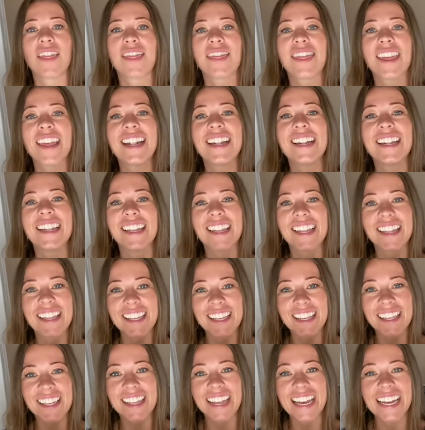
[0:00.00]
then
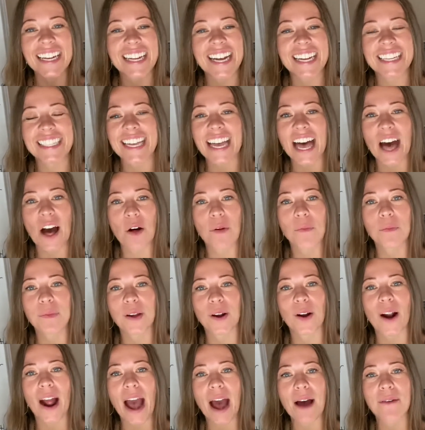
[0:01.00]
it doesn't help
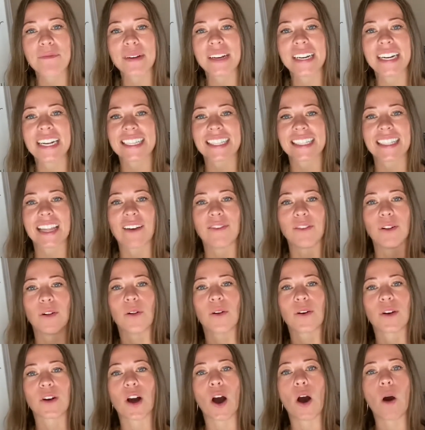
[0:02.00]
your happiness
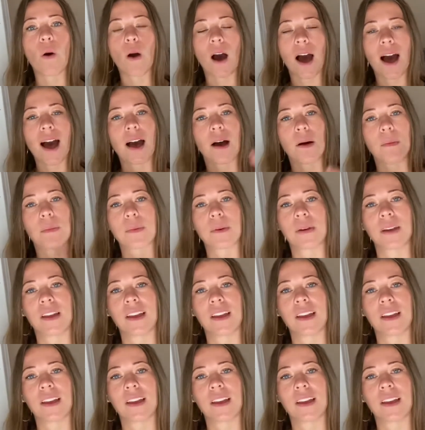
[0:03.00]
level go up.